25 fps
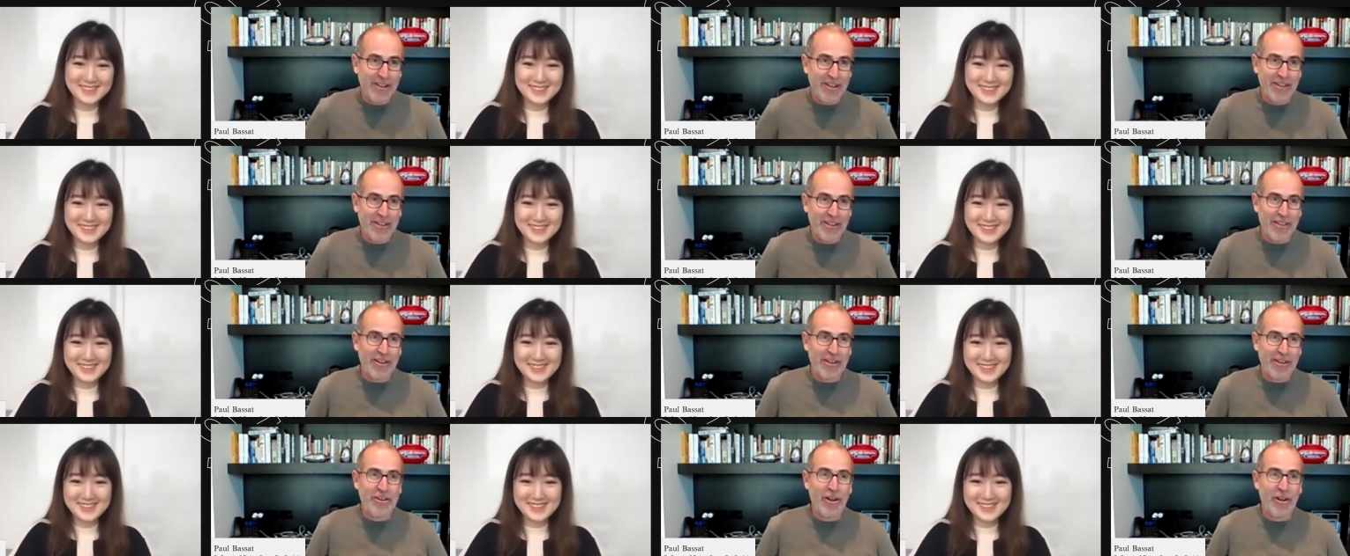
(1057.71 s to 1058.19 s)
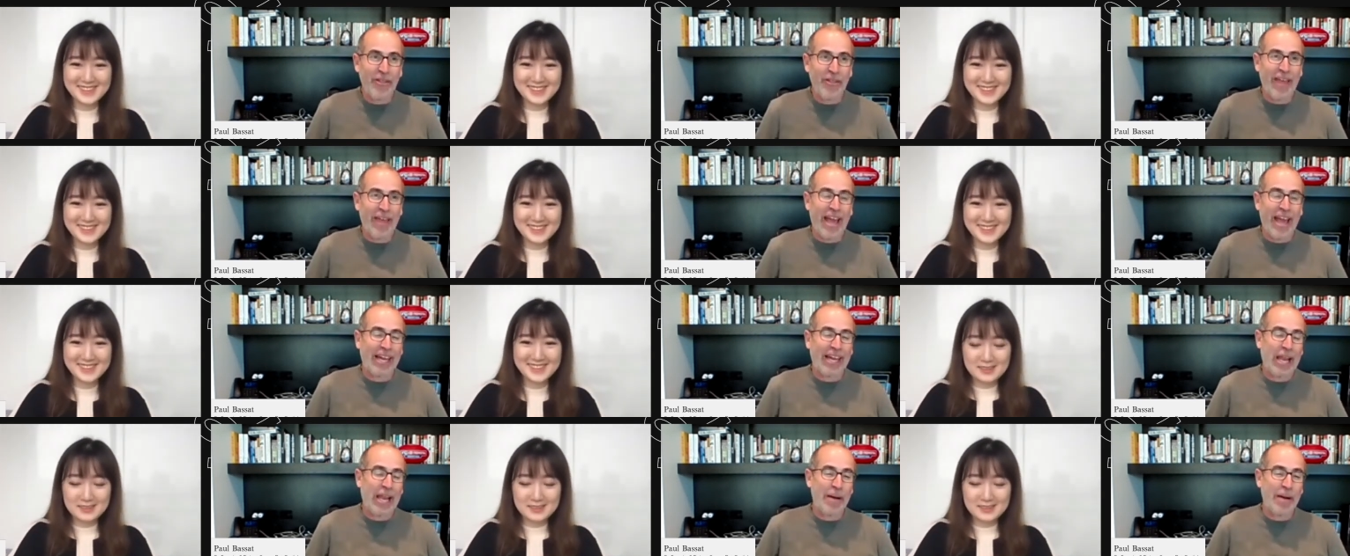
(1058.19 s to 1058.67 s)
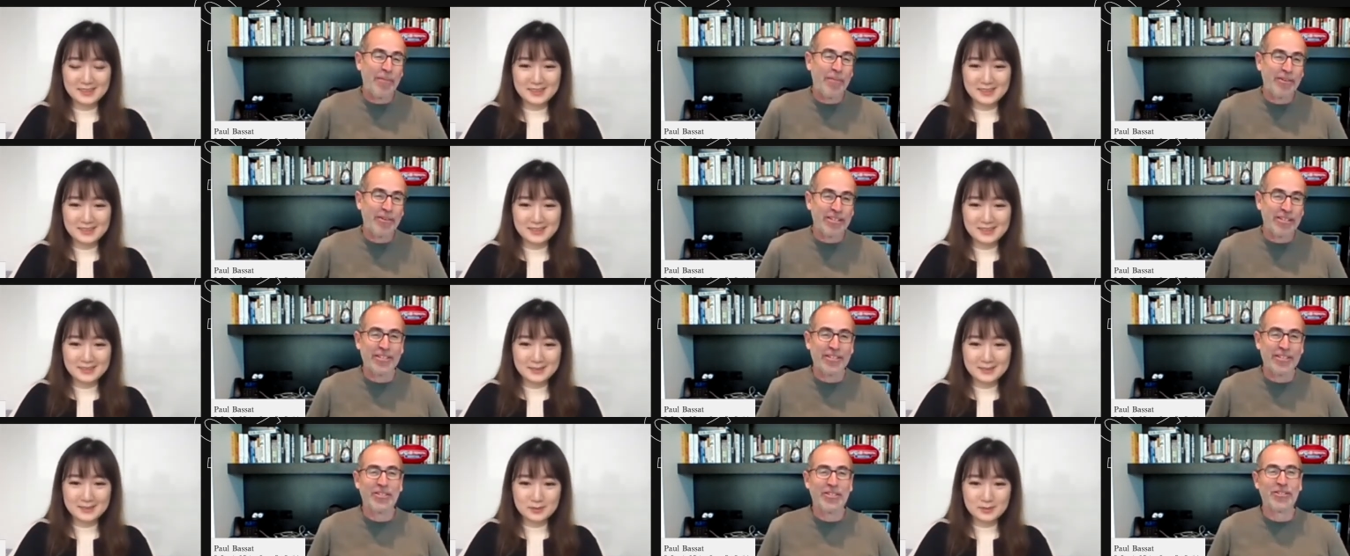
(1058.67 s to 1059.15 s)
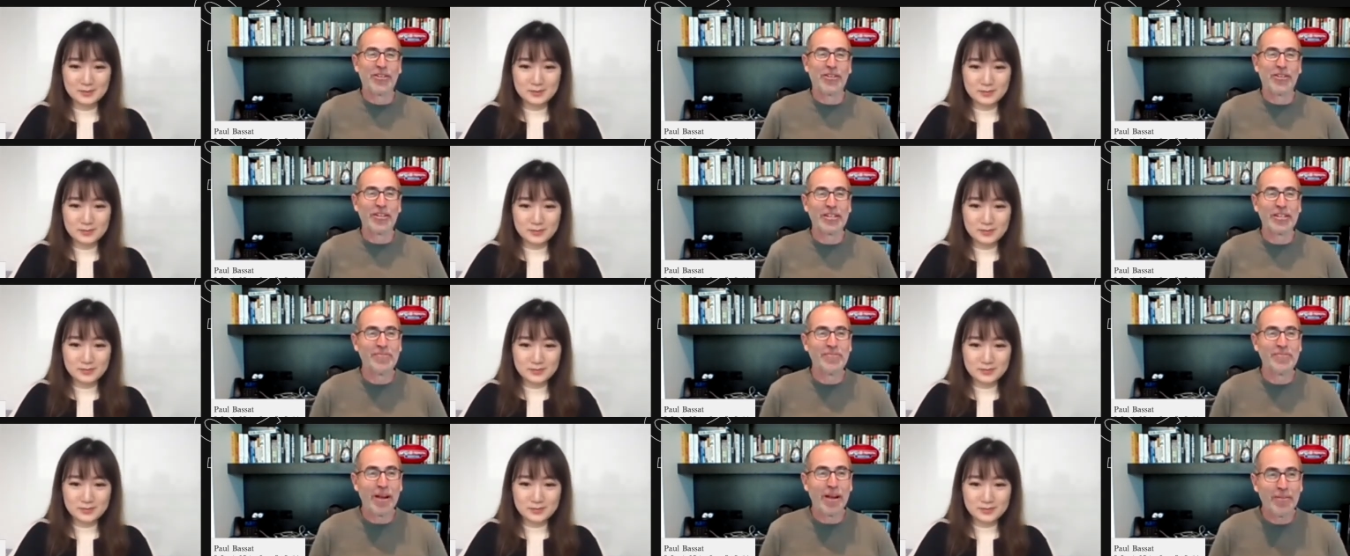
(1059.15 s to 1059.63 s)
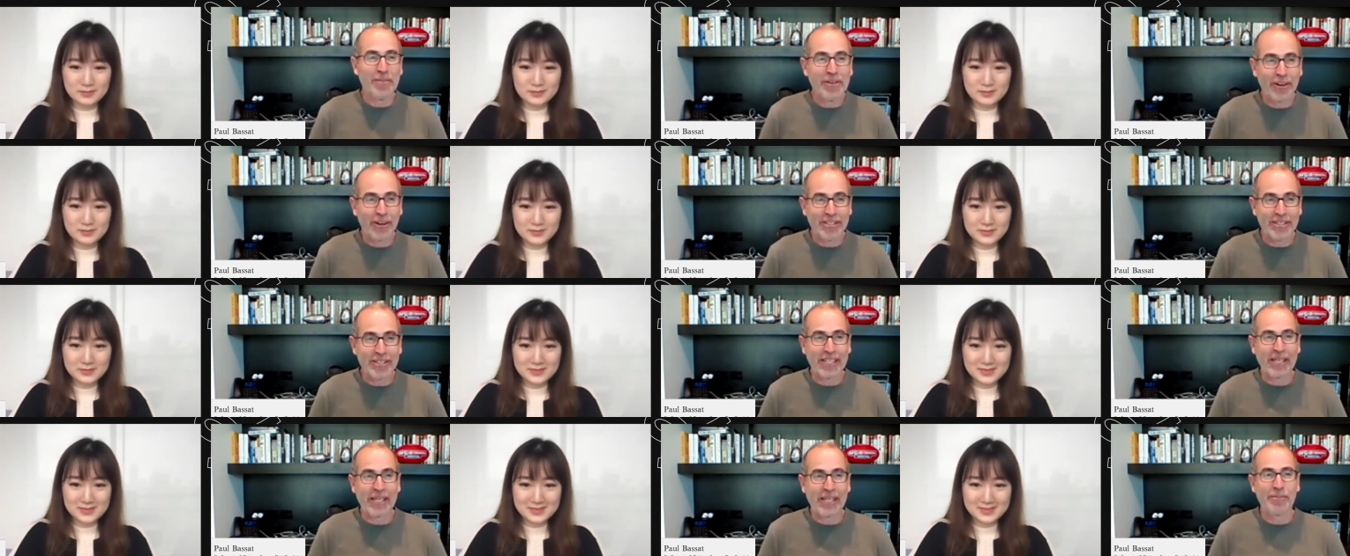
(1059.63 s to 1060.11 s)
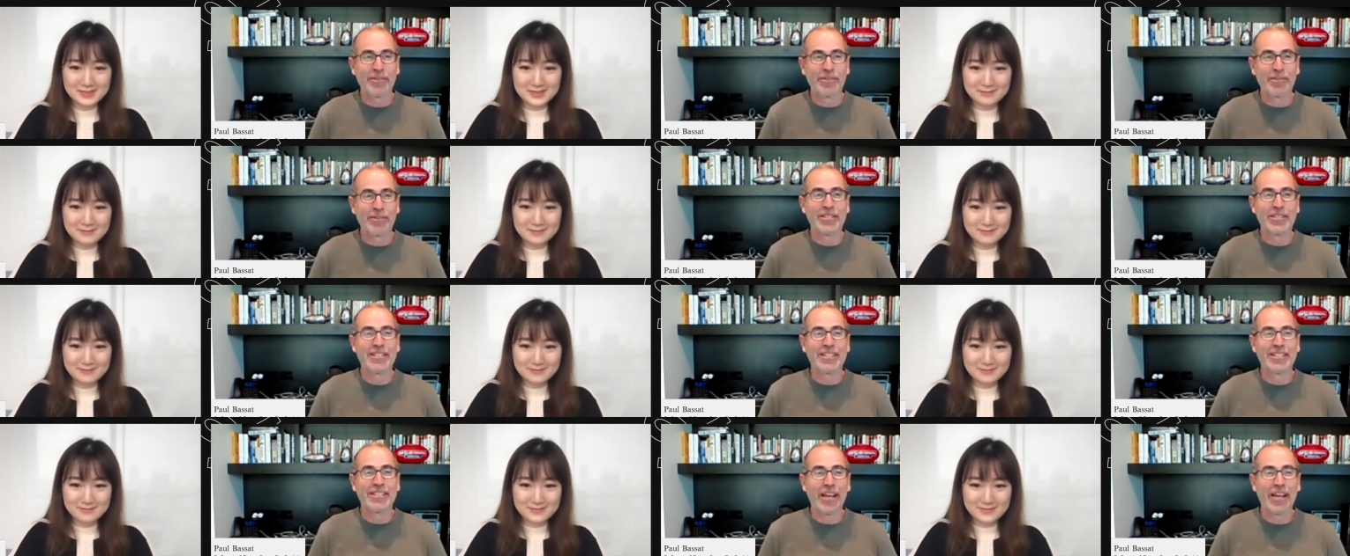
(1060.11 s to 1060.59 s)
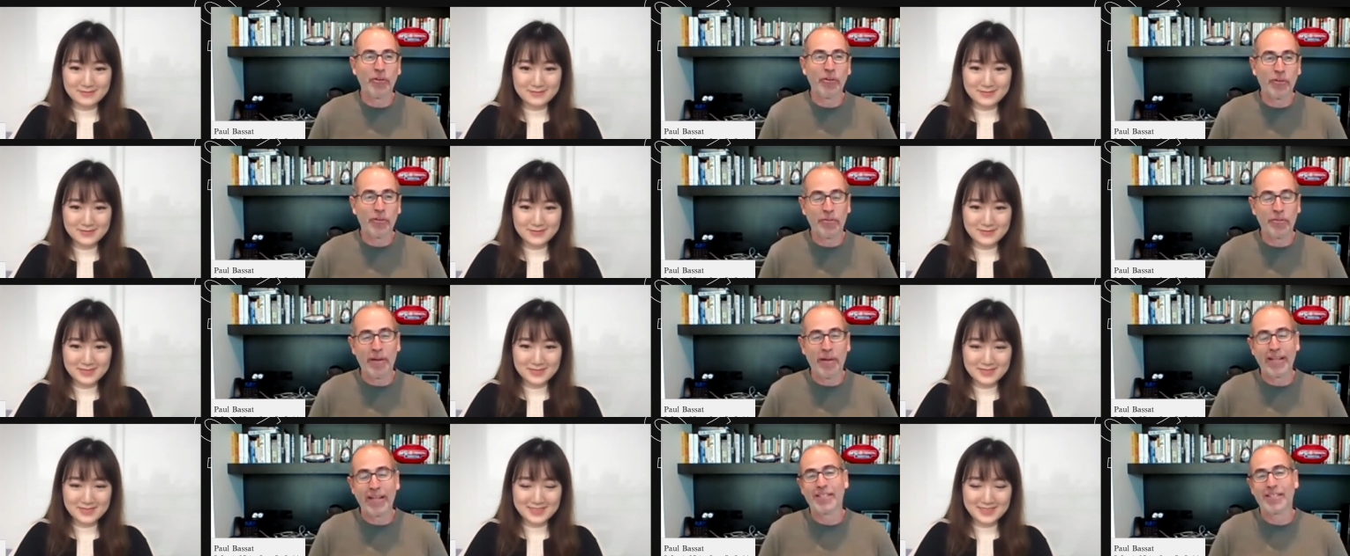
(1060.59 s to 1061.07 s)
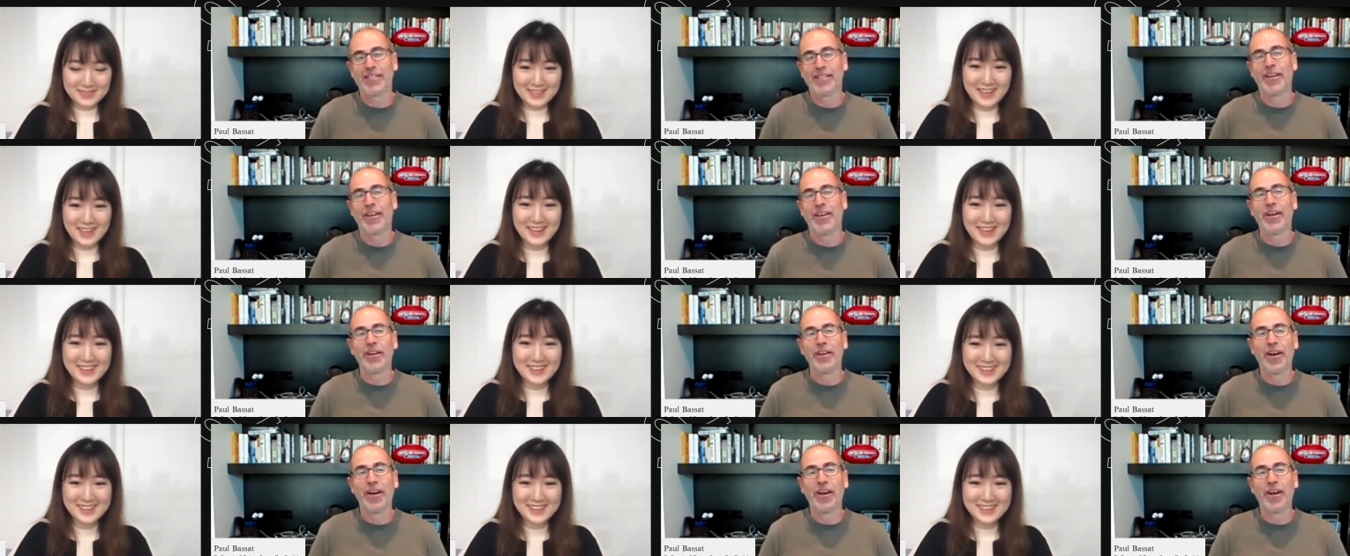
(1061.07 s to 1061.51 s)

Speaker 1: that, are not that glamorous and certainly maybe not as glamorous as they look from outside.